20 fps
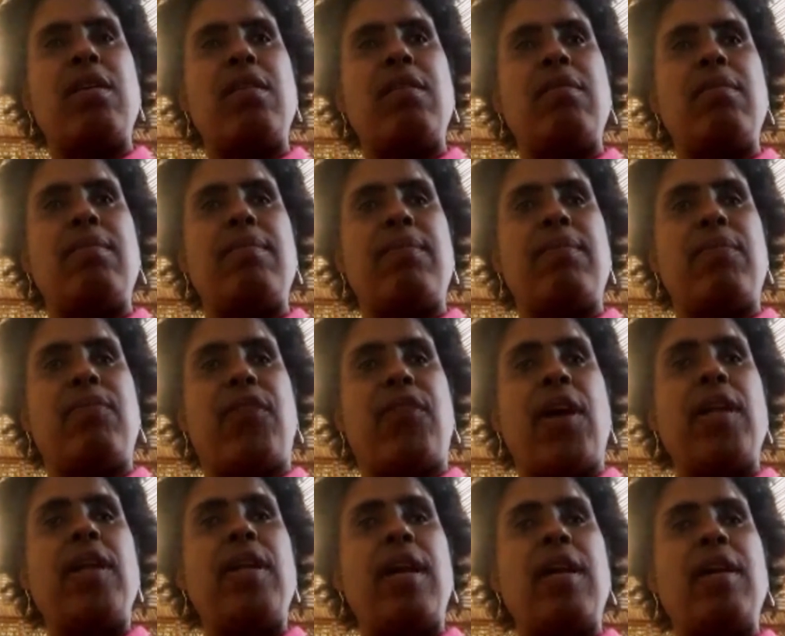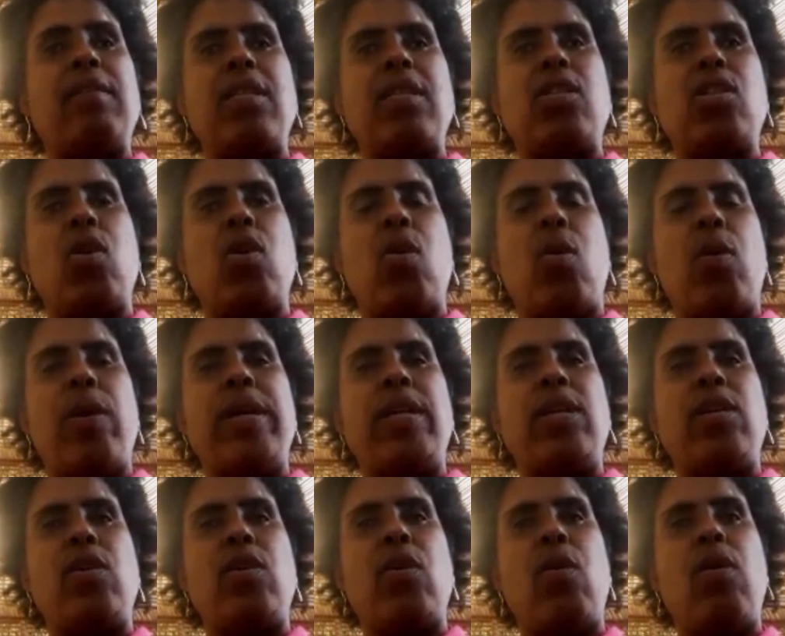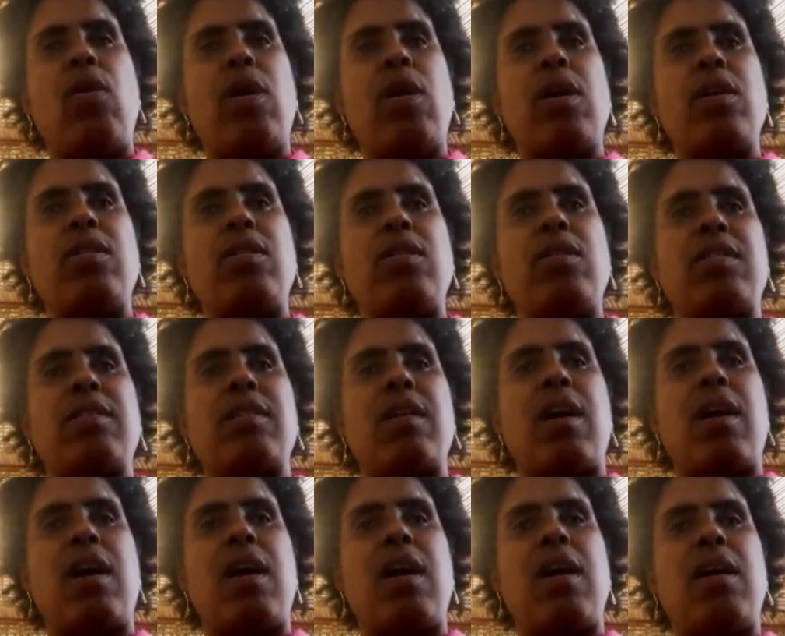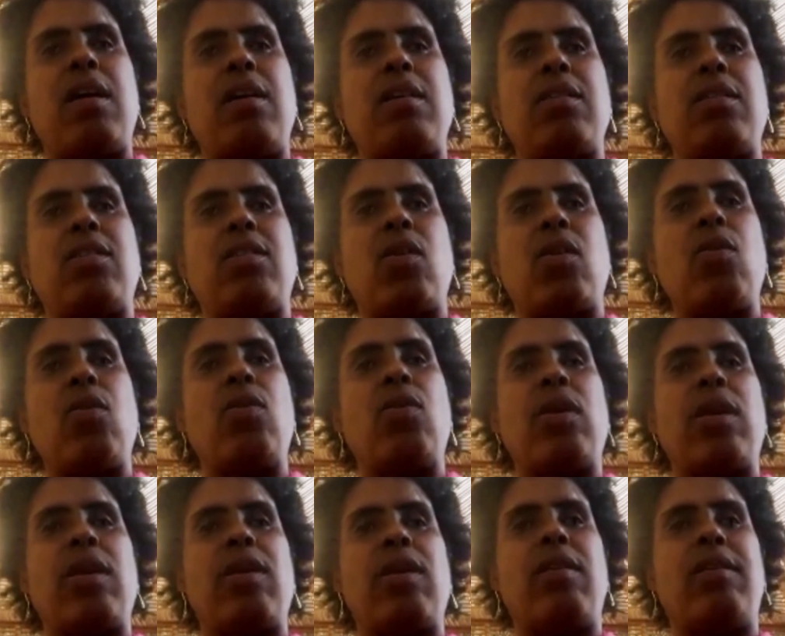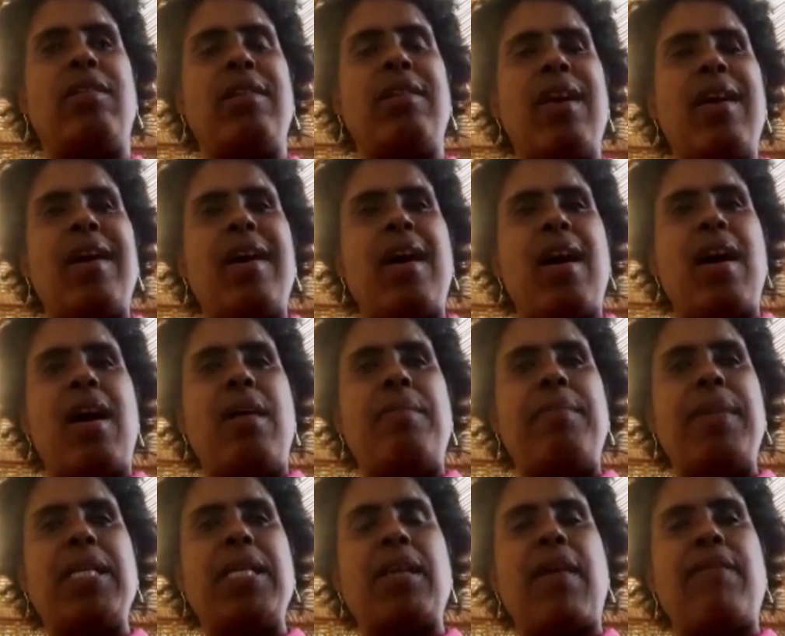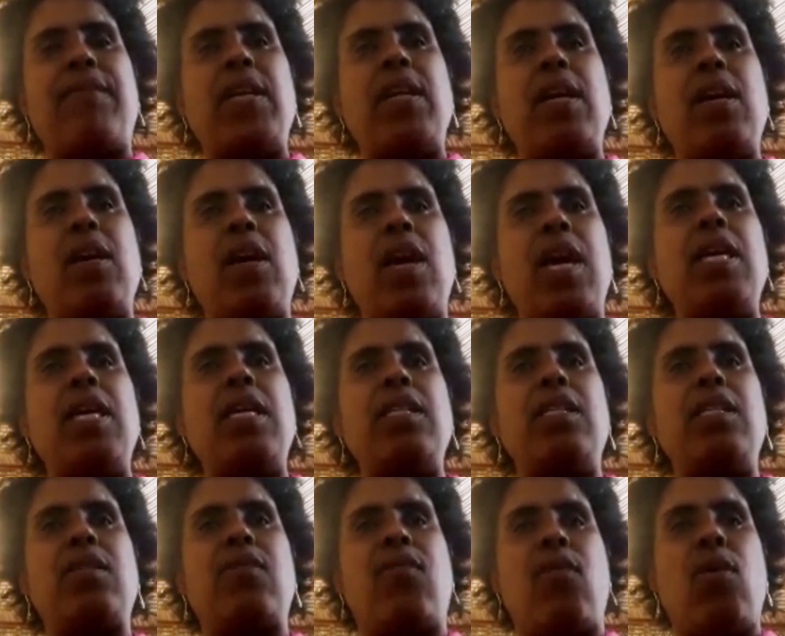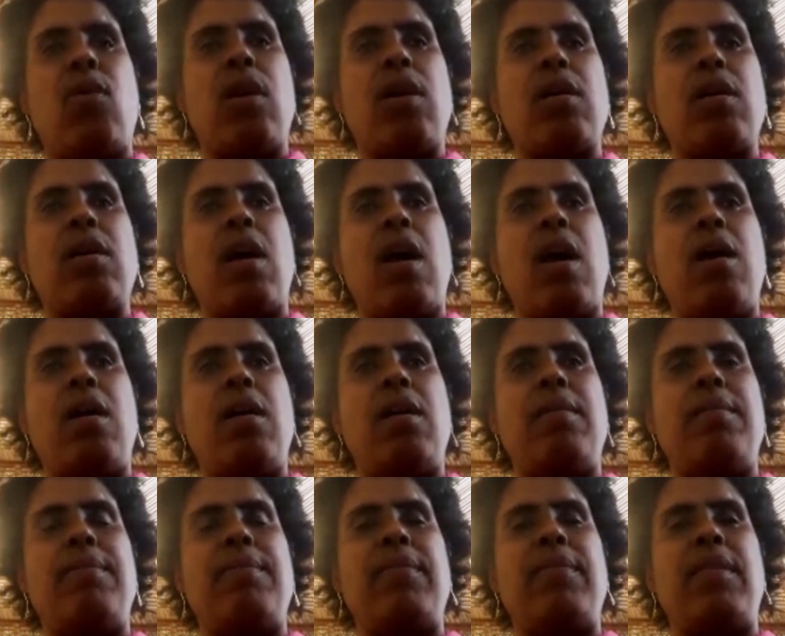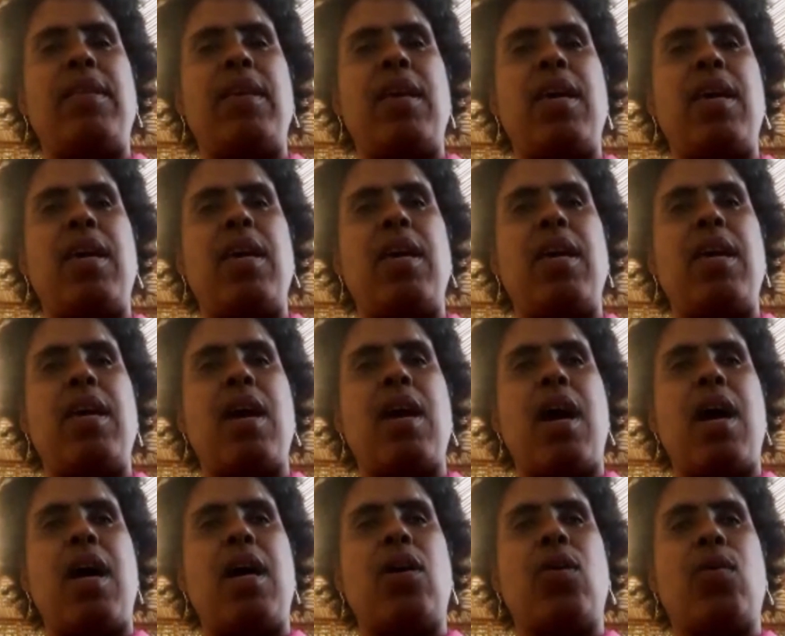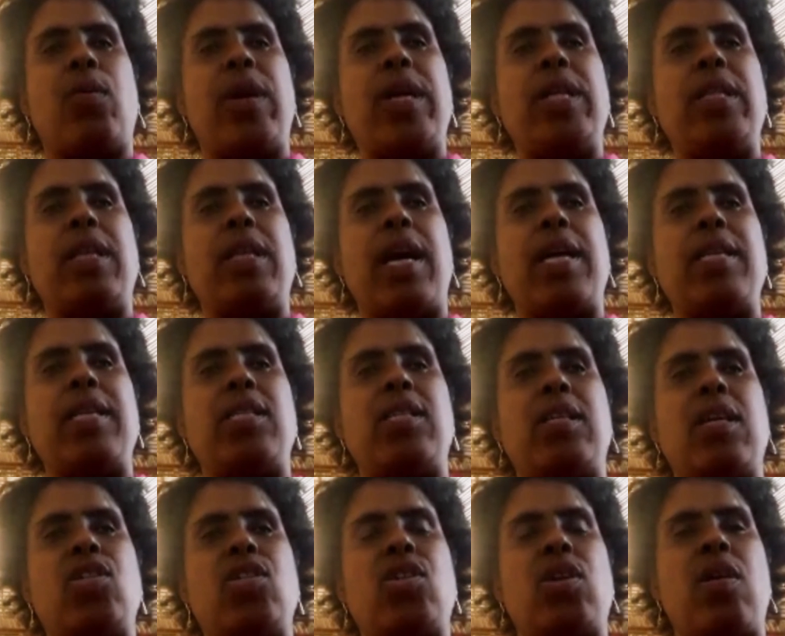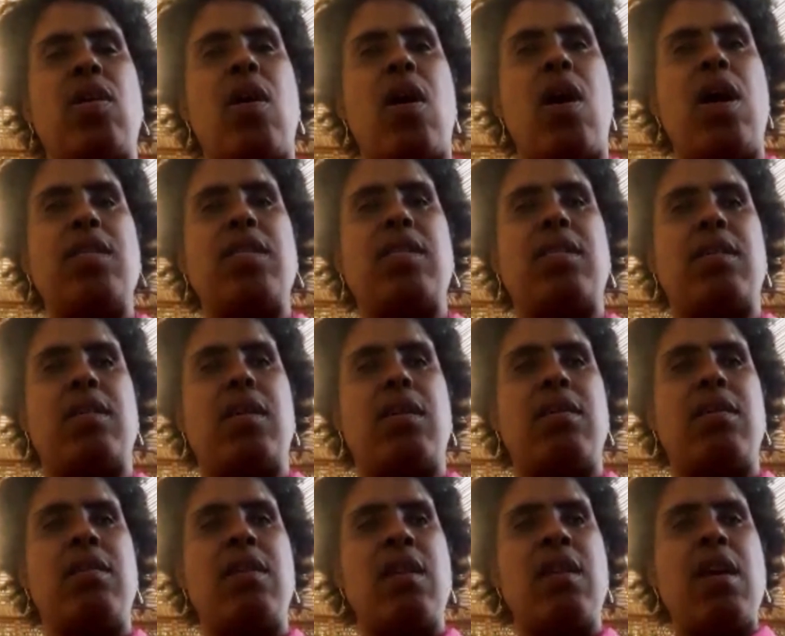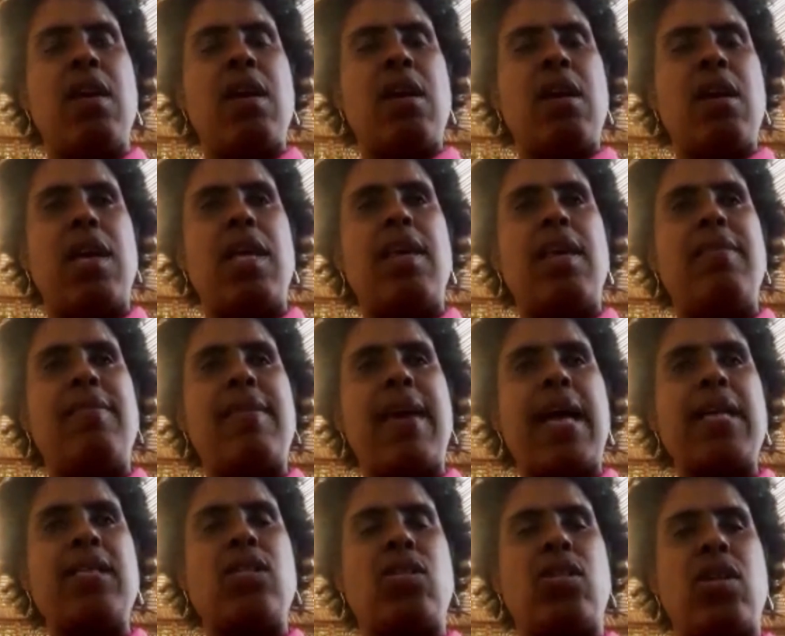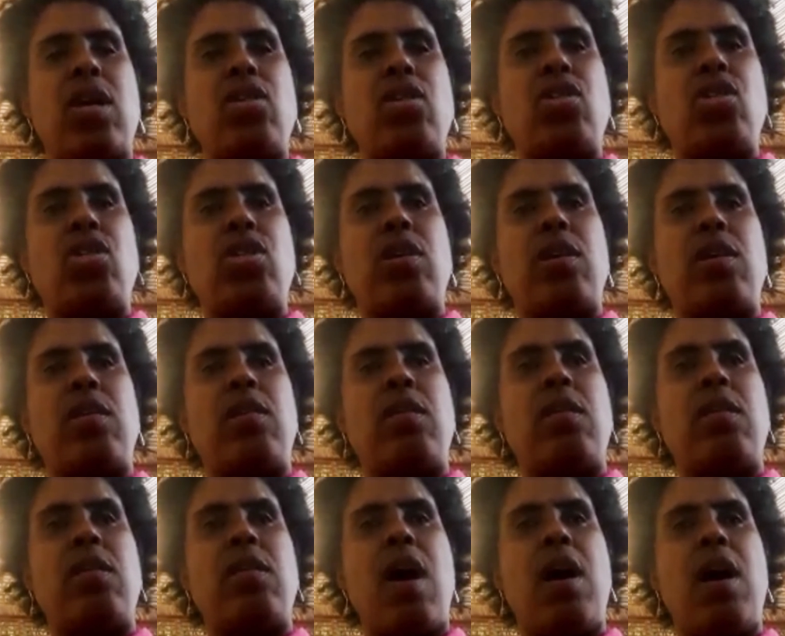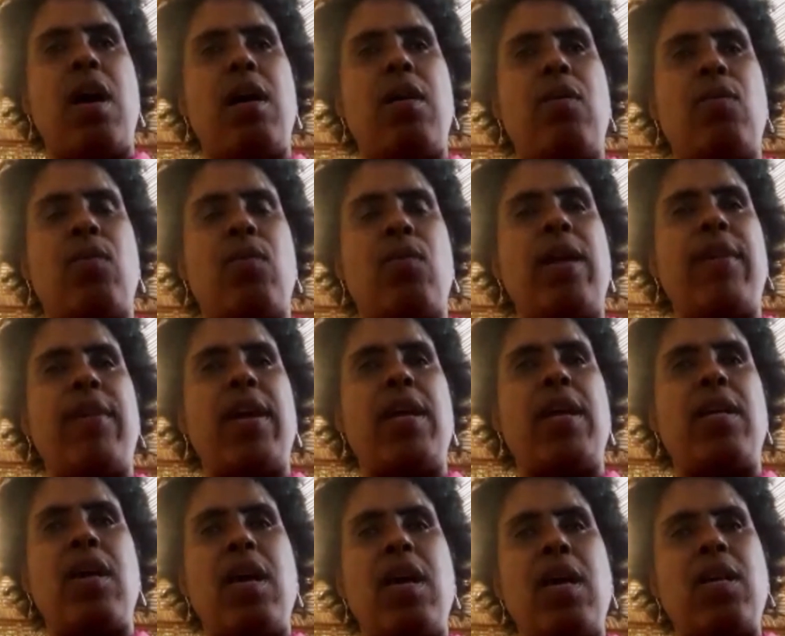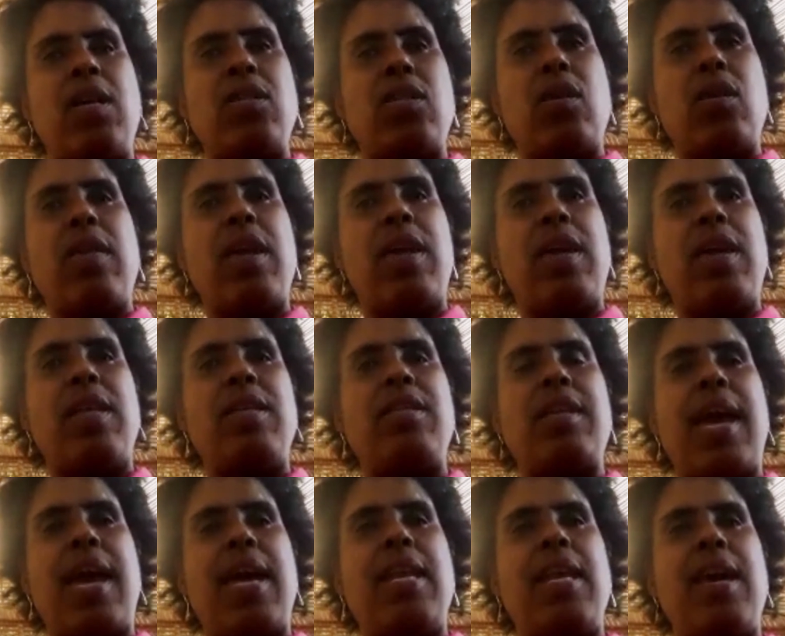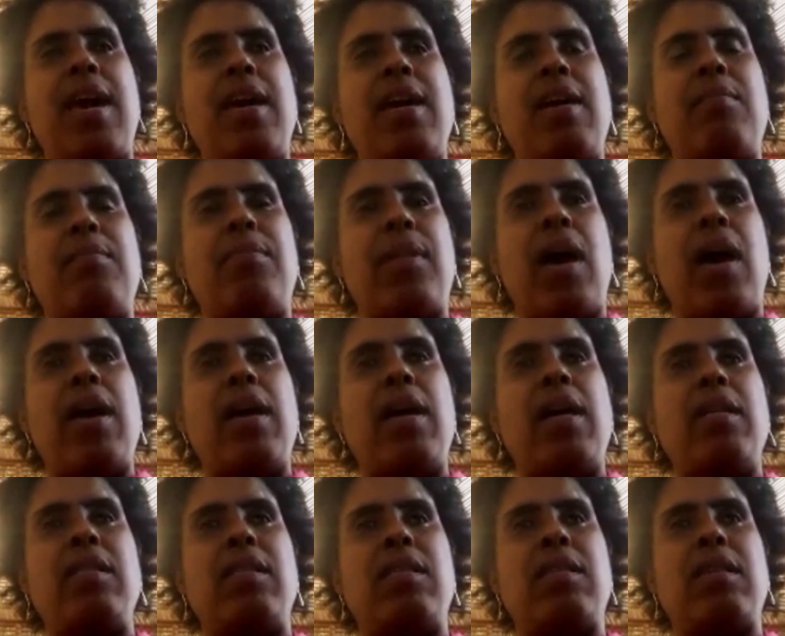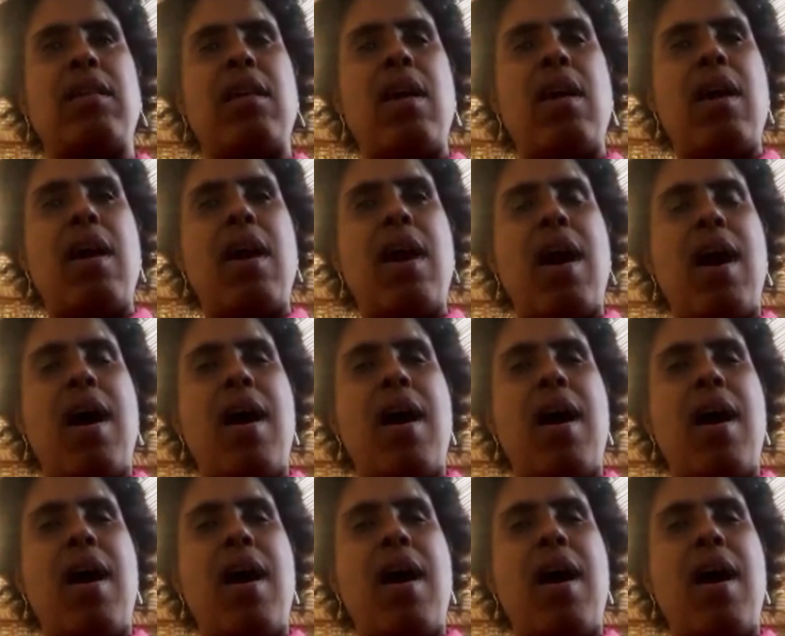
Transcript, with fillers: And so it felt good that we were able to um, assist and help with, um, you know, actually funding that's going towards uh, so critical, um, because that funding is for um, the uh, Green Line station in Austin,